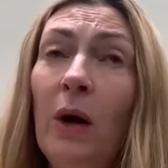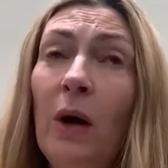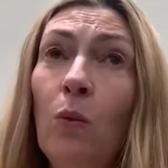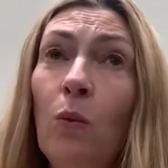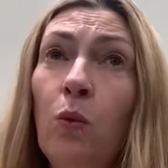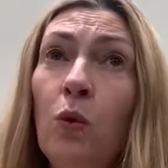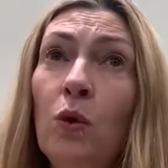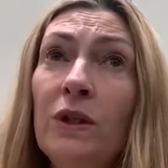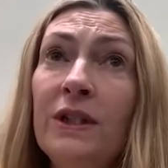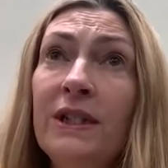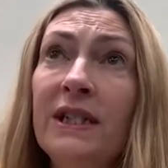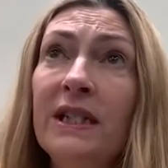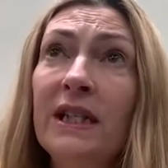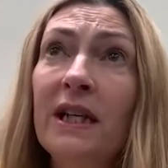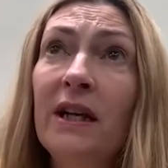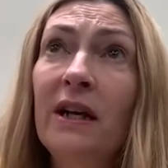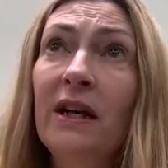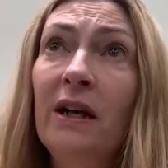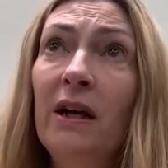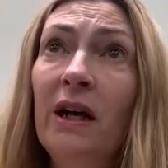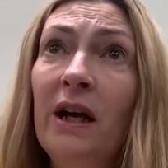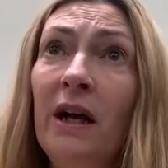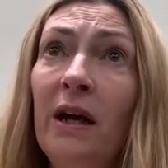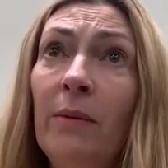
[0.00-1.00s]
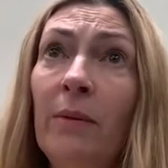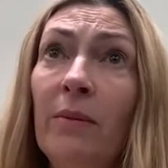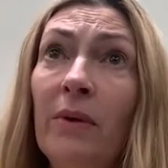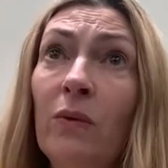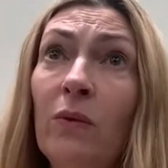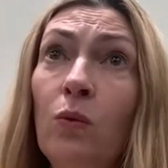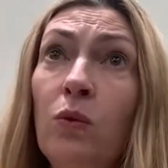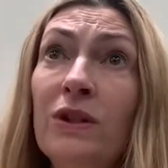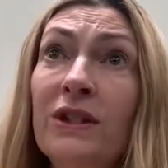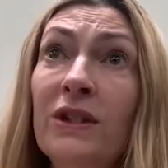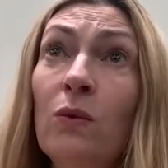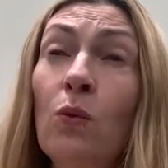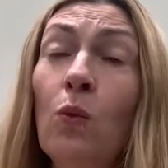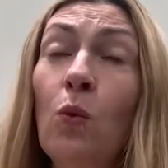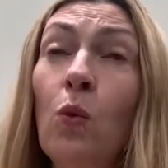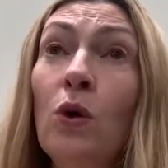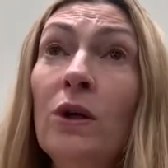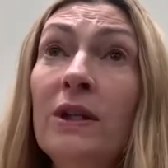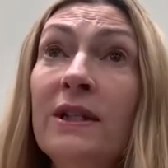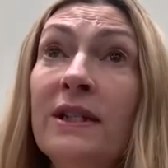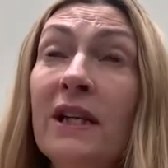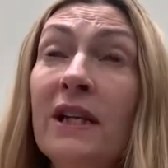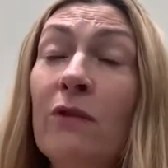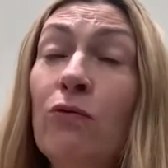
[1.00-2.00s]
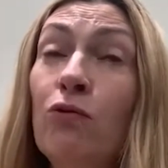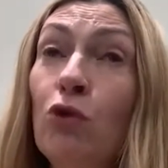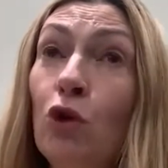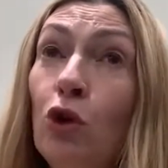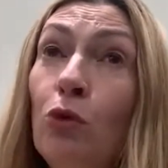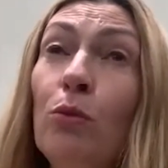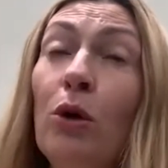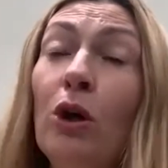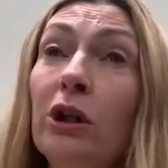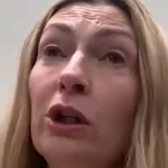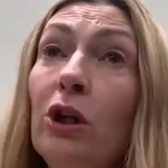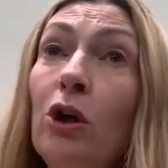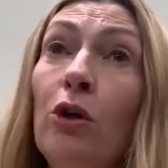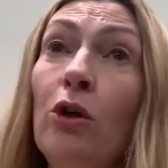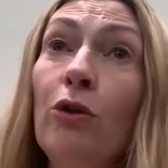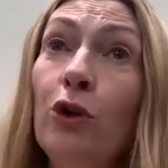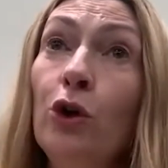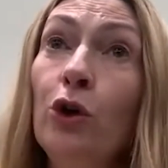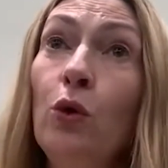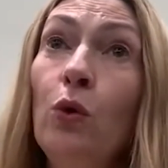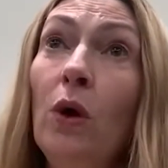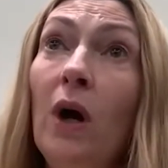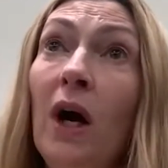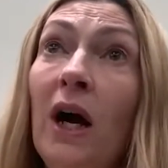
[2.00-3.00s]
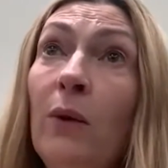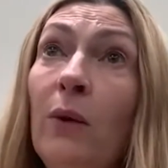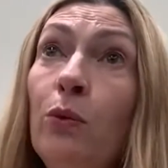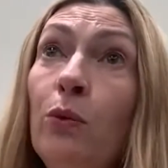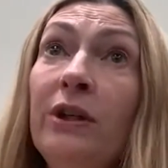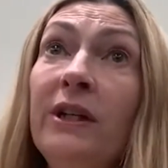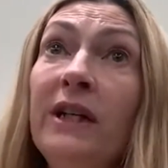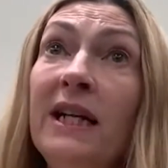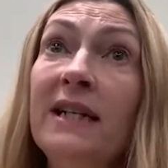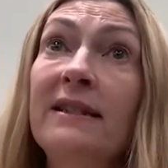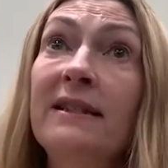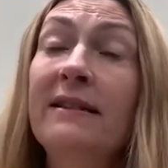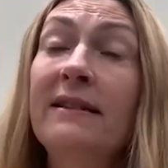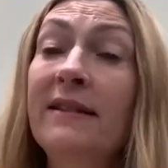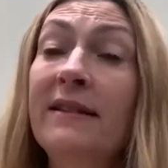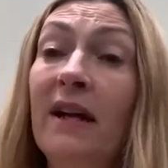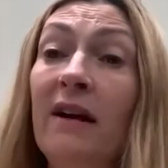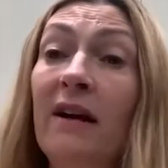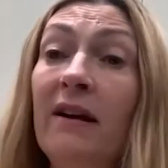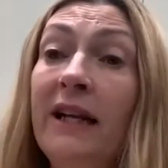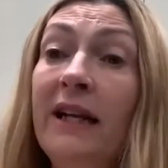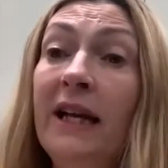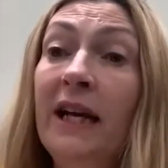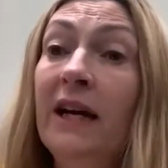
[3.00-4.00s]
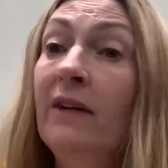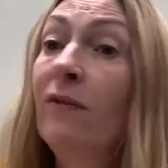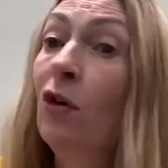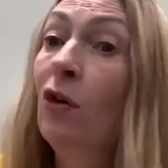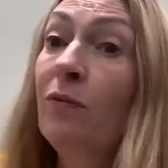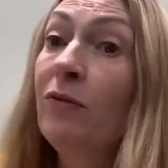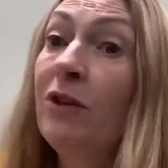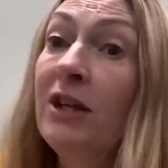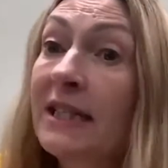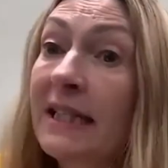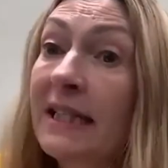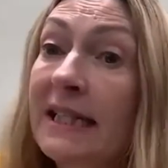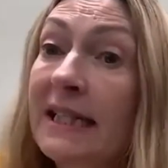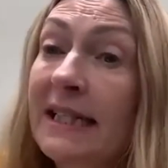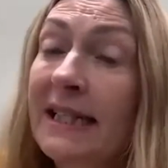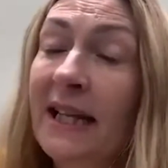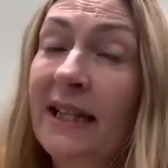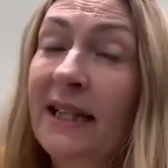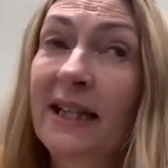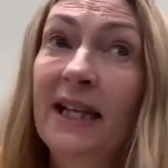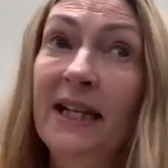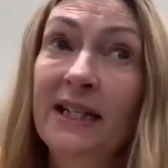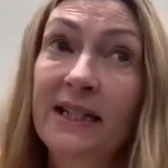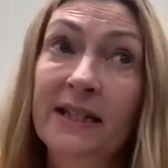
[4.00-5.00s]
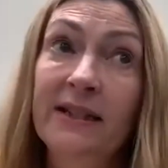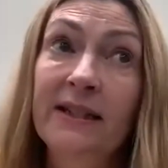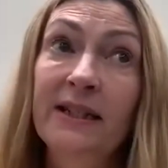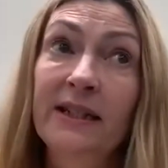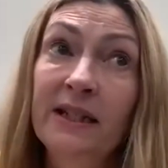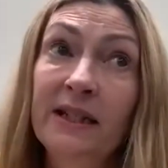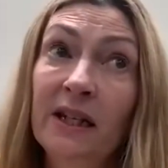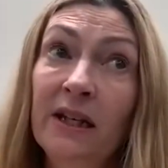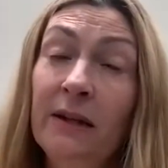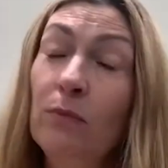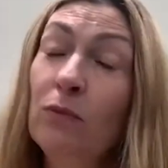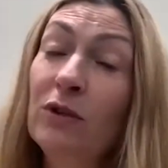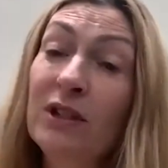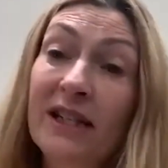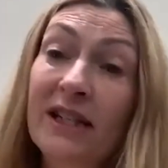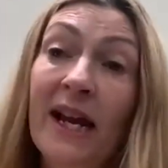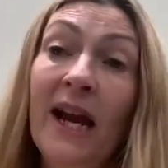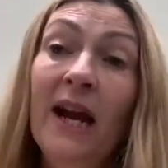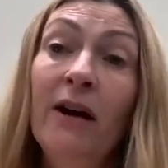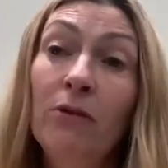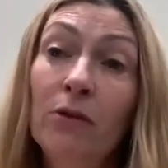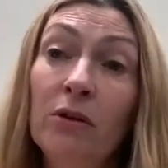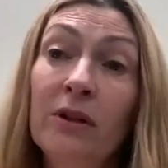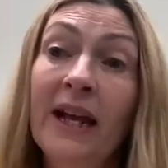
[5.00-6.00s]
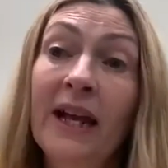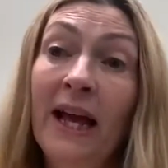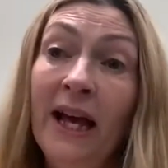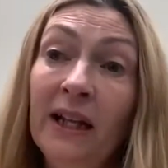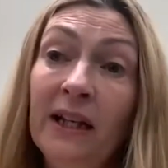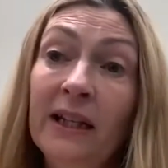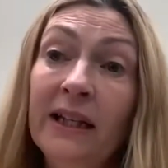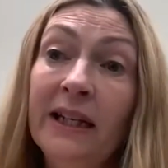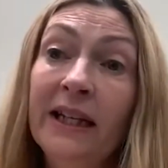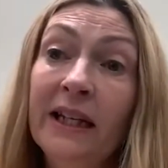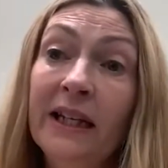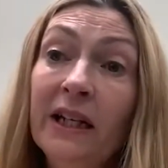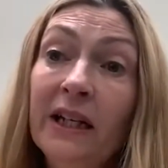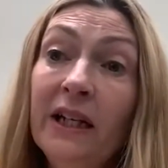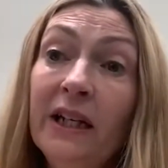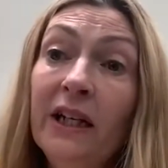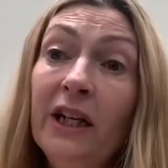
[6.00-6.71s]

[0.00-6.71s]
was a role model, although I wouldn't necessarily have obviously said that at the time, was Carol Galley,